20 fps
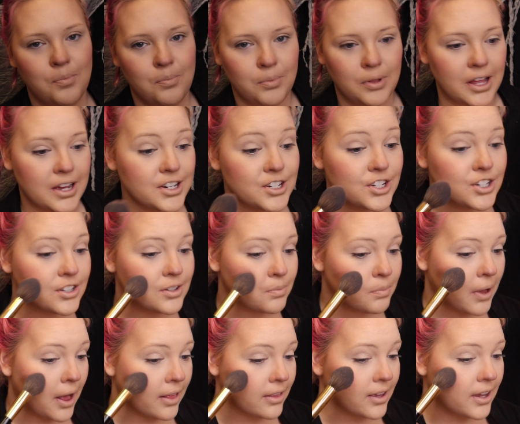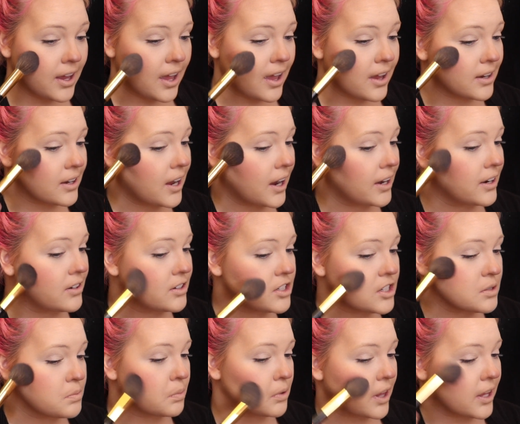blush palette and kind of
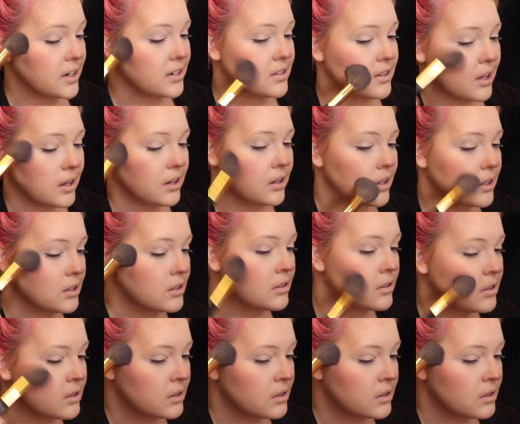just blend that in